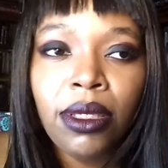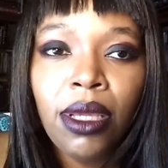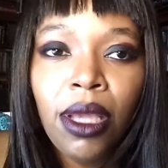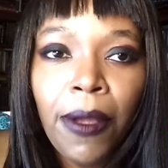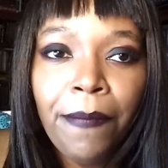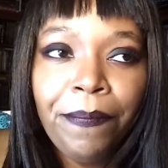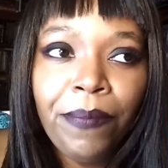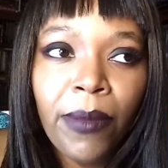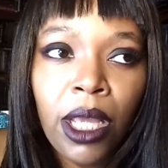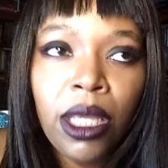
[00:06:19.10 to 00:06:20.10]

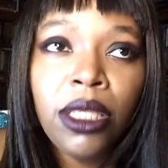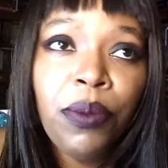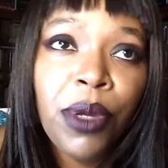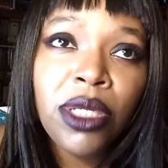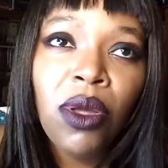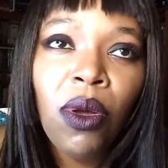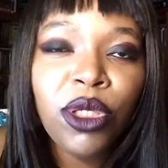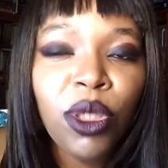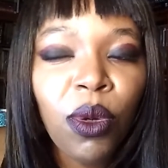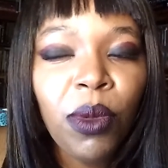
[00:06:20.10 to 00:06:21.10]
it depends
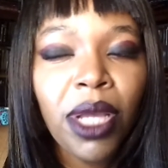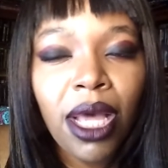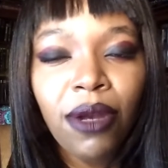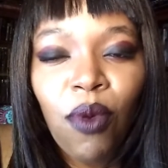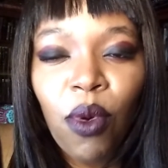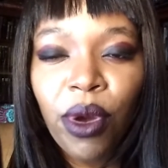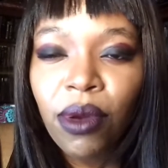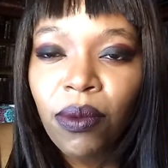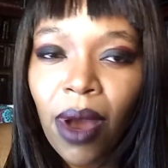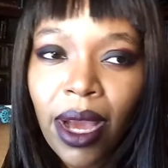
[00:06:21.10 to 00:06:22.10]
also what kind of horror
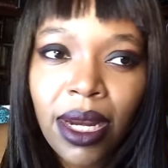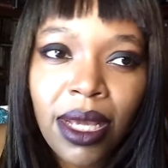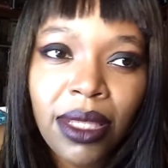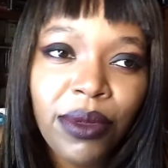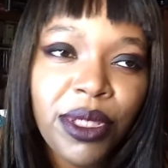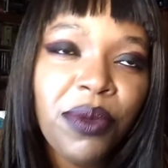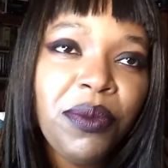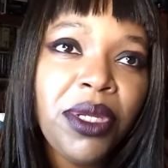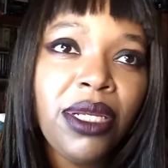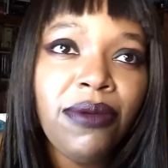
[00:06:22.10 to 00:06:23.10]
you're writing. There's so
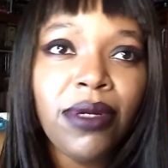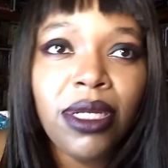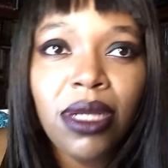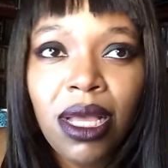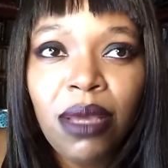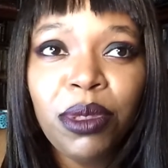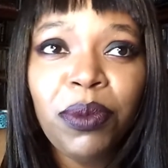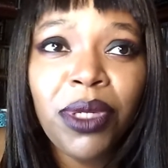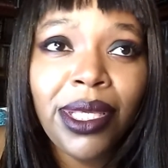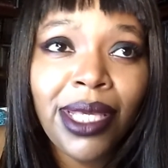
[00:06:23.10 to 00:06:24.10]
many different types,
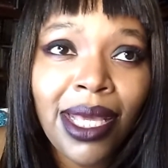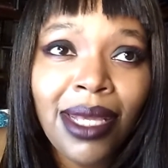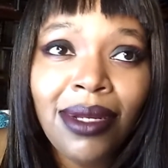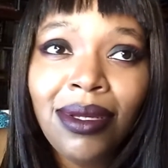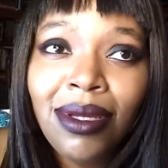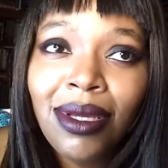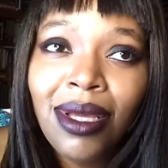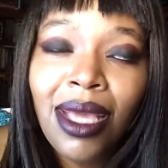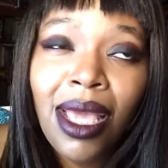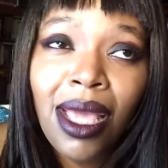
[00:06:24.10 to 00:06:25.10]
but again,
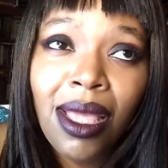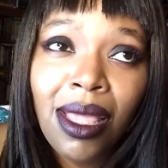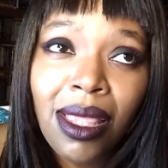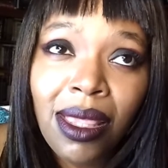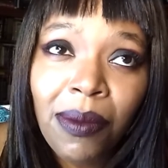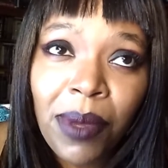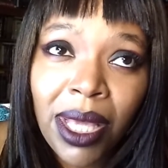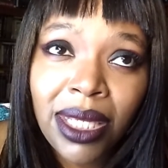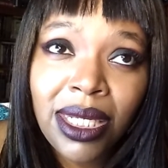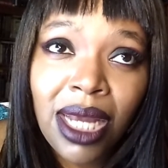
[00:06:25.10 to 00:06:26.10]
the
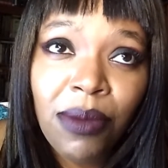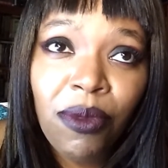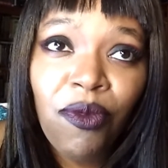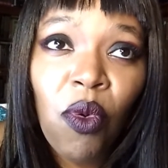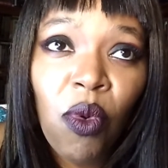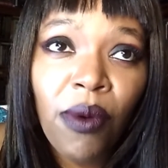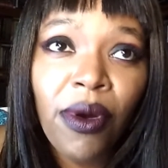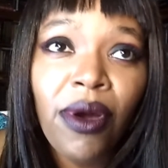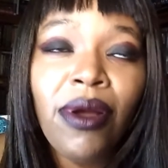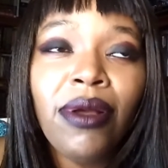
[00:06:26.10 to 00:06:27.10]
best type of
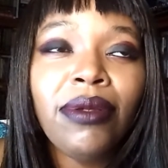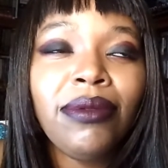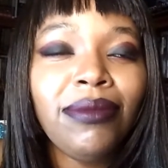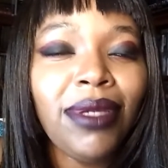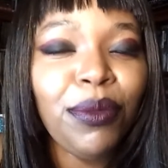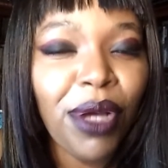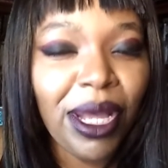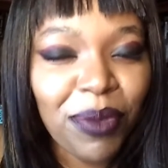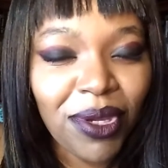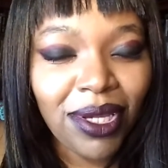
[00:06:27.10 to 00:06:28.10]
horror, in
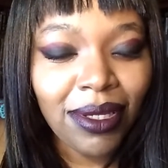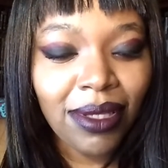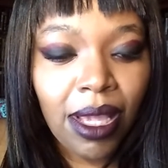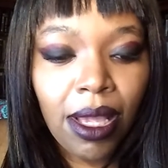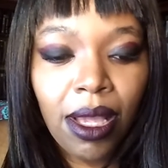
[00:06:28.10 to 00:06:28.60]
my opinion,